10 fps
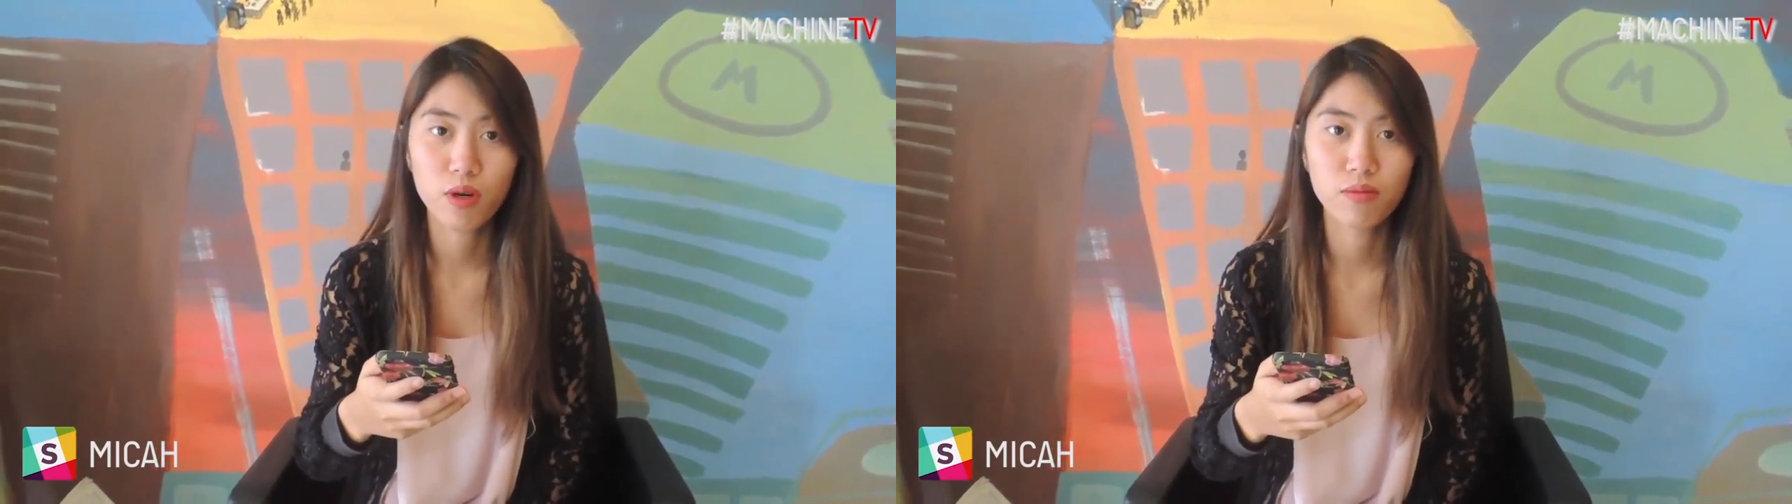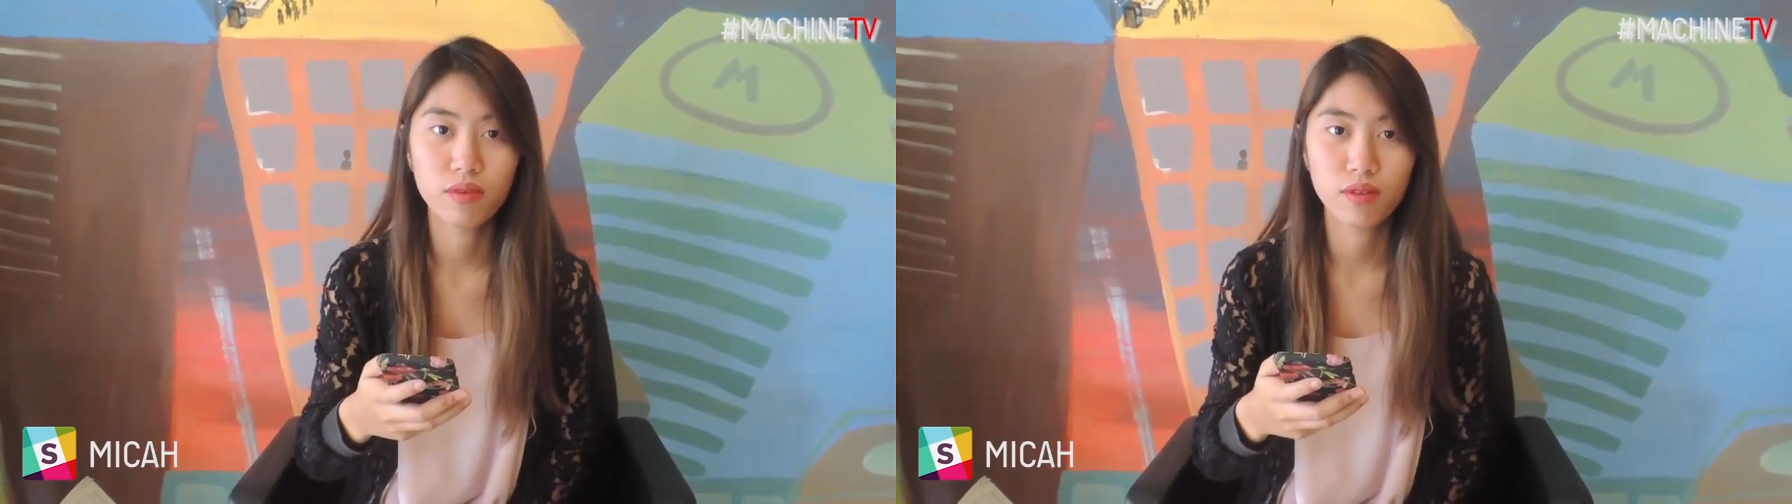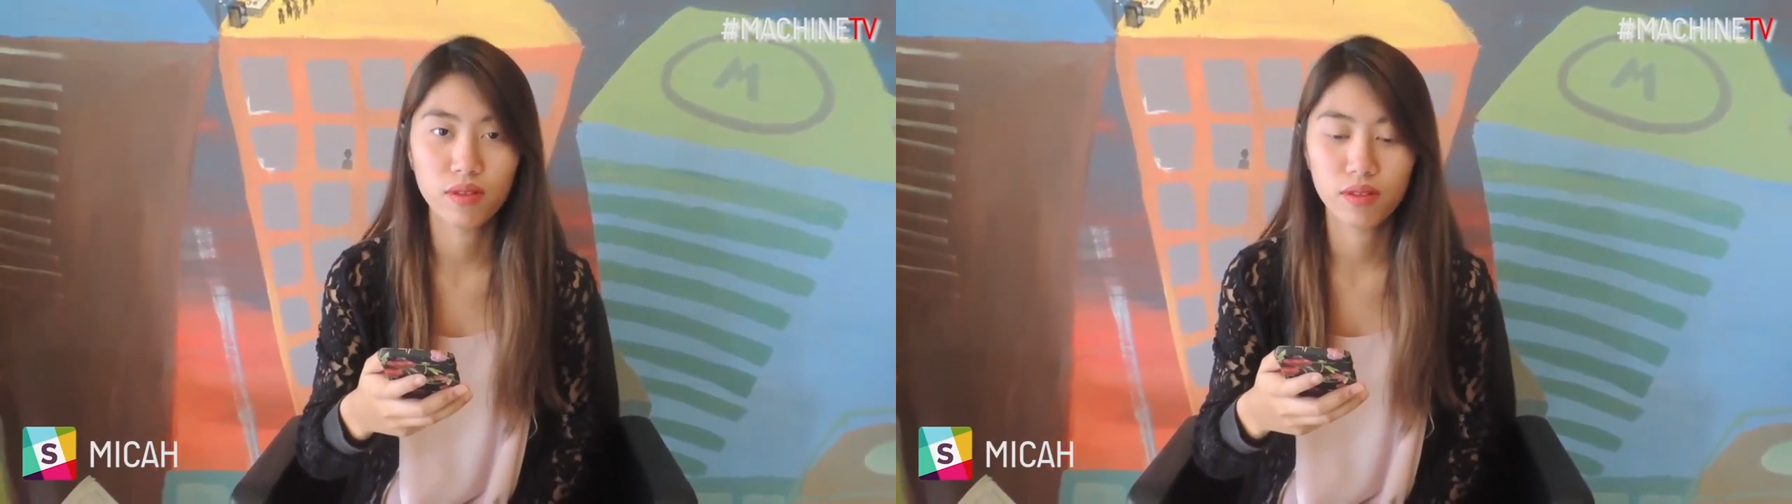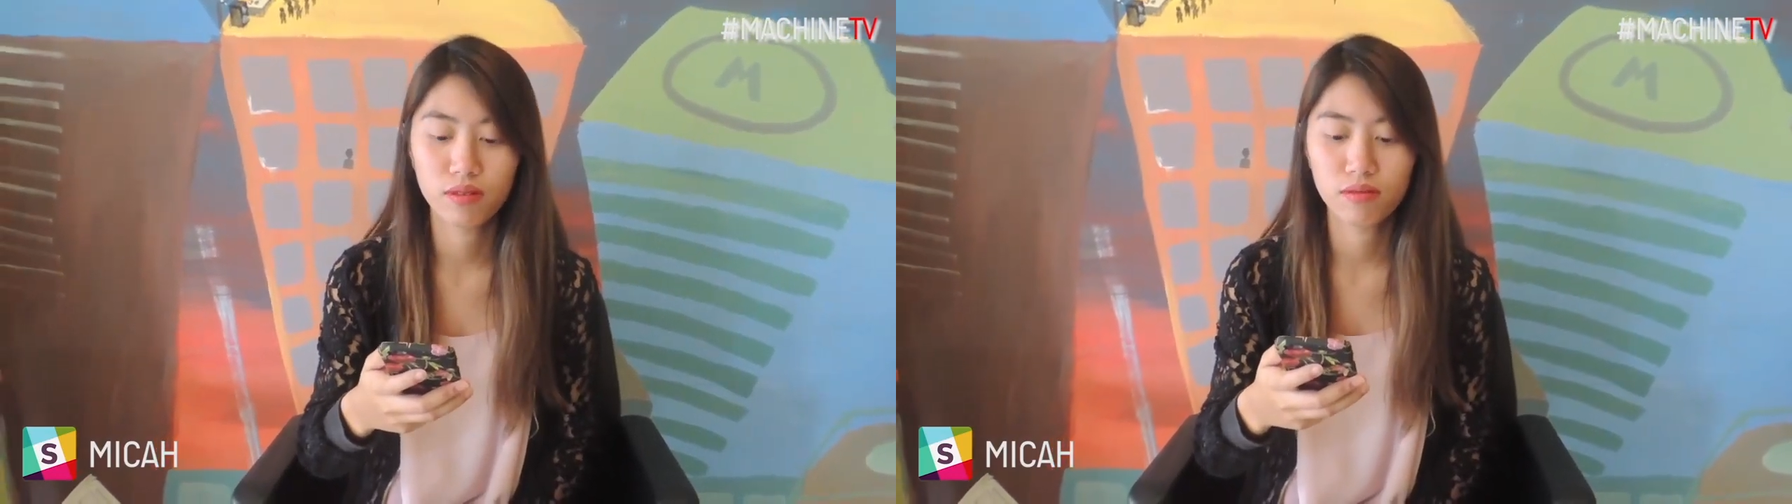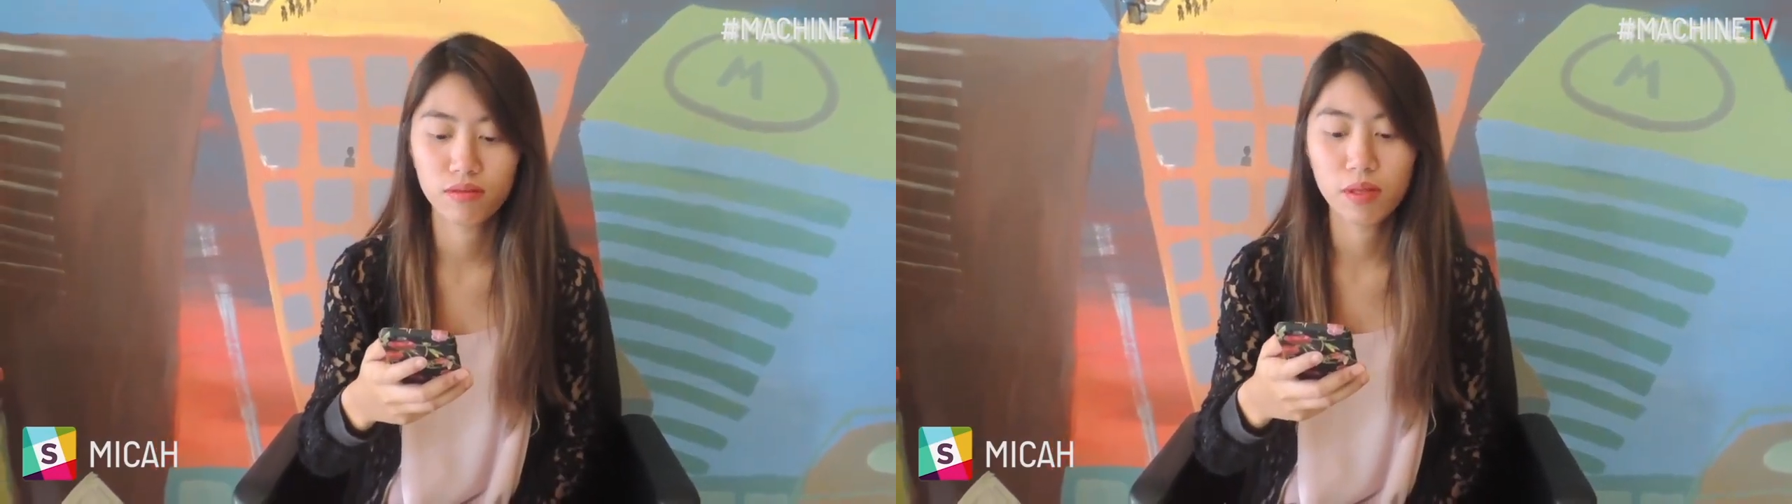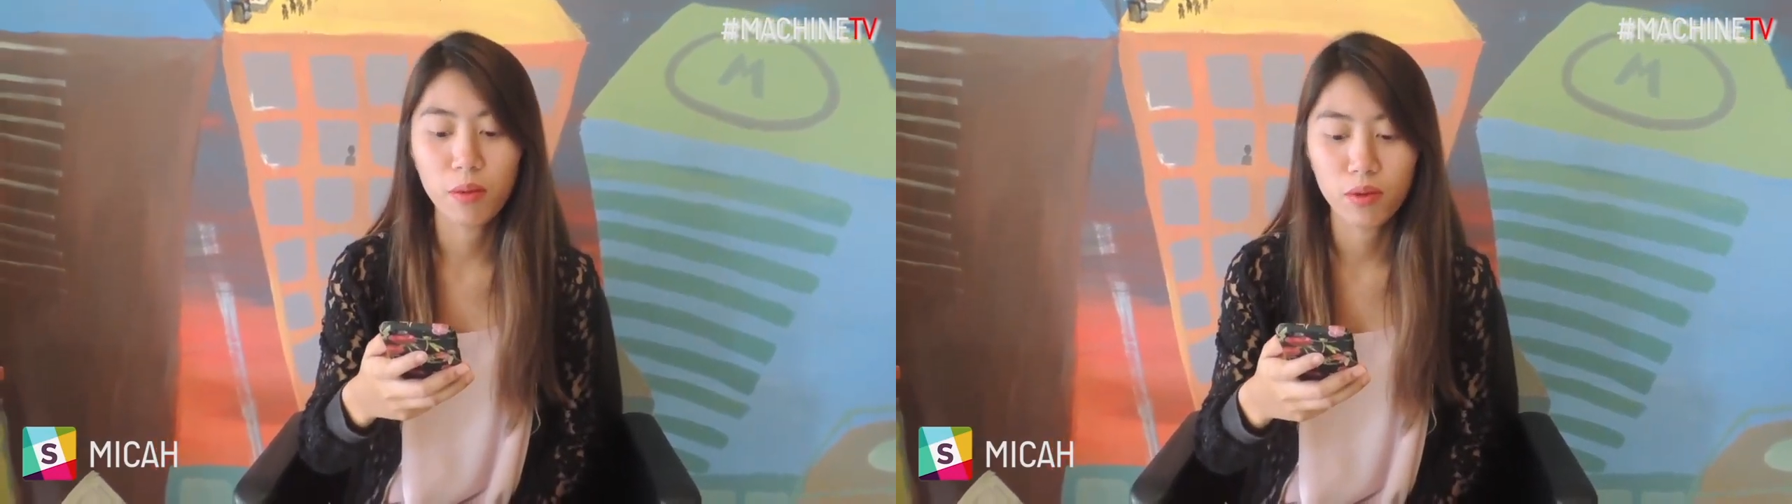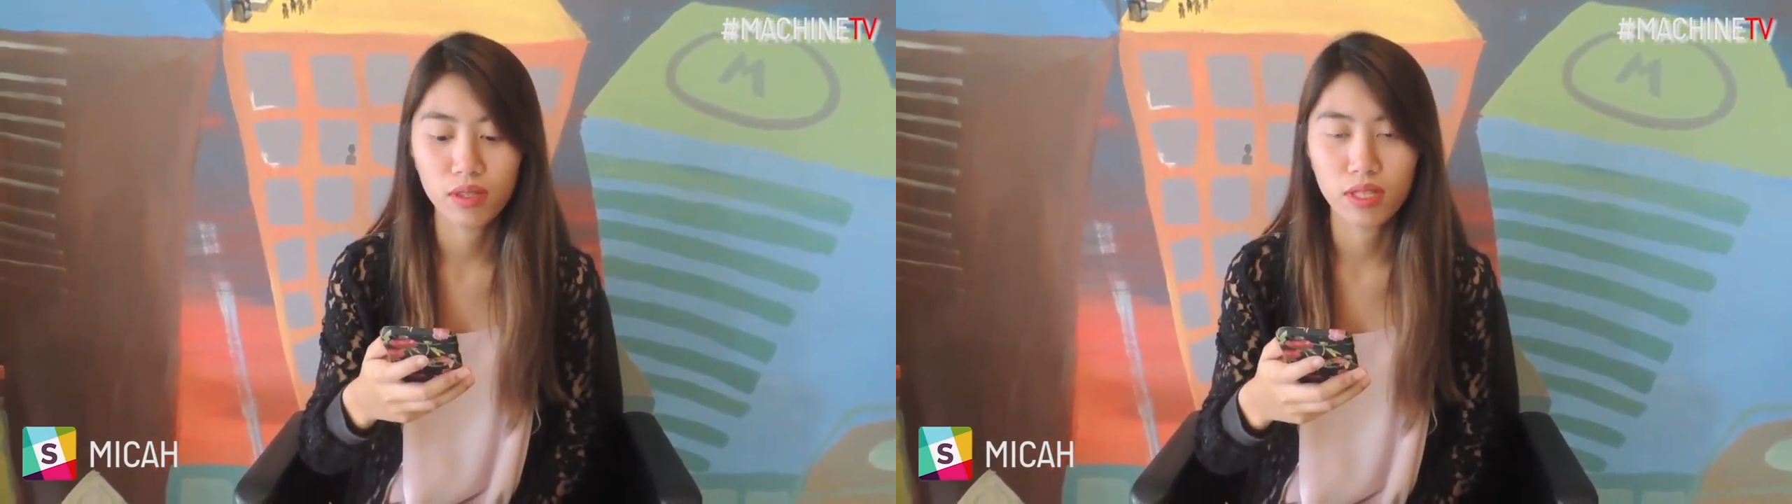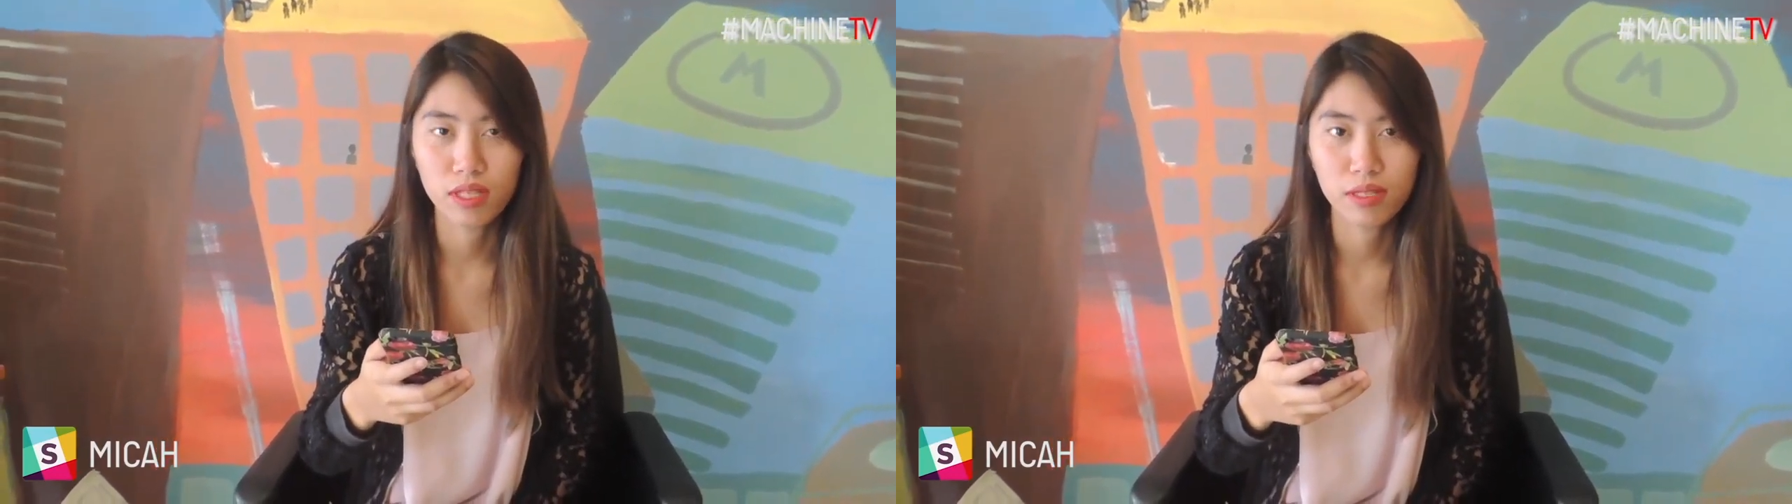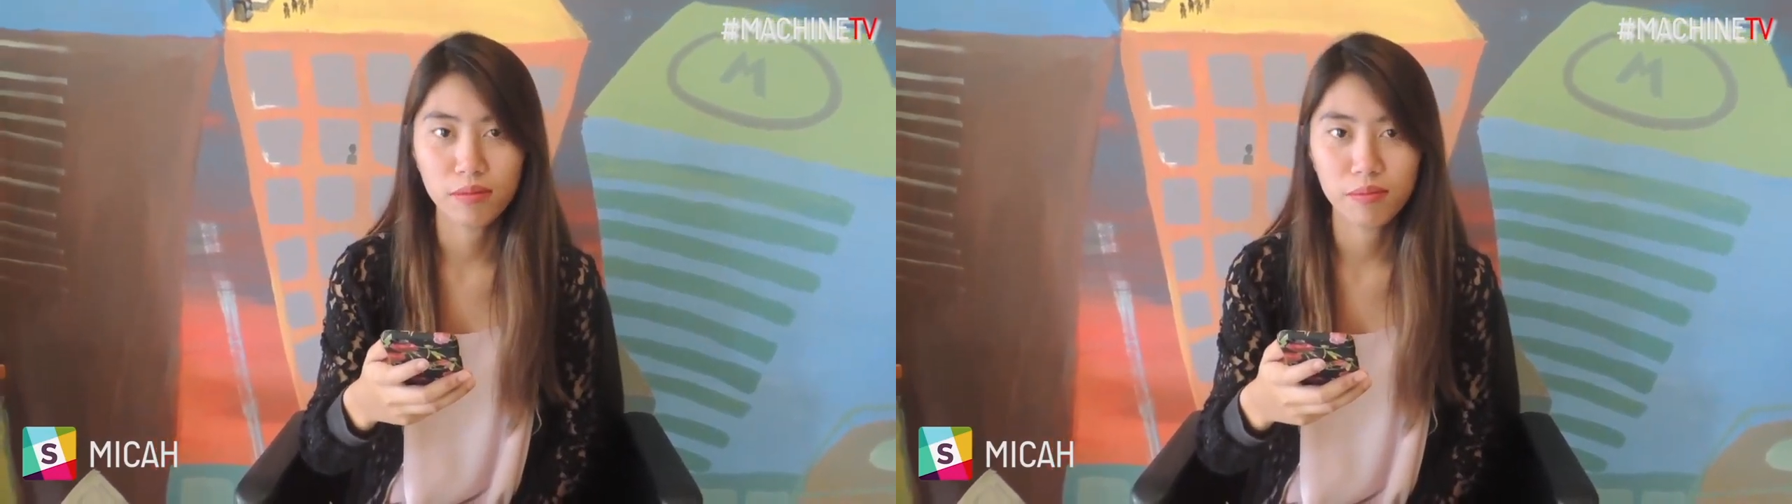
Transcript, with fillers: from home, remote.